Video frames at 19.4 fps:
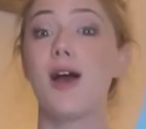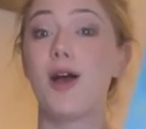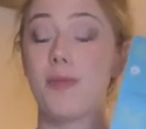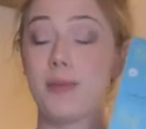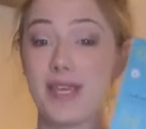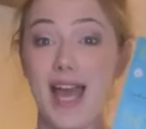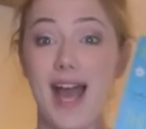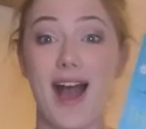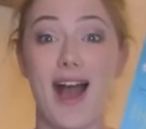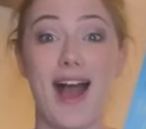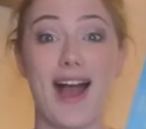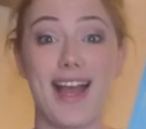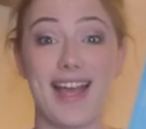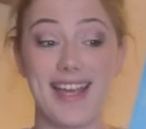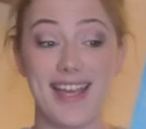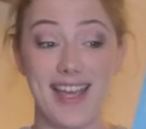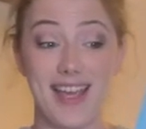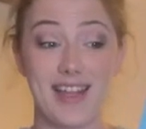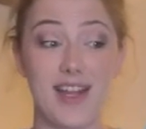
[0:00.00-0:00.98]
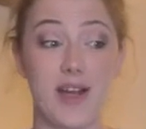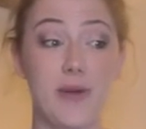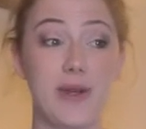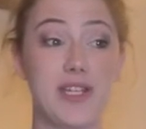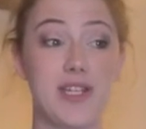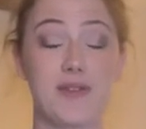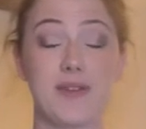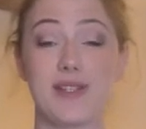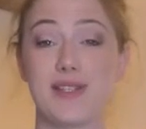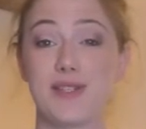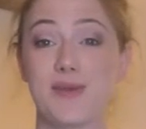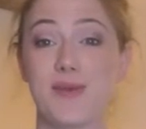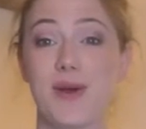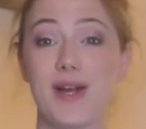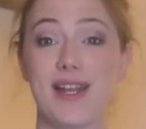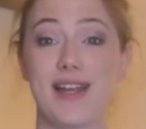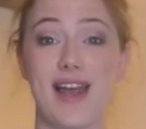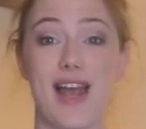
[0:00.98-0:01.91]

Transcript: But yeah, I cannot wait to read this one.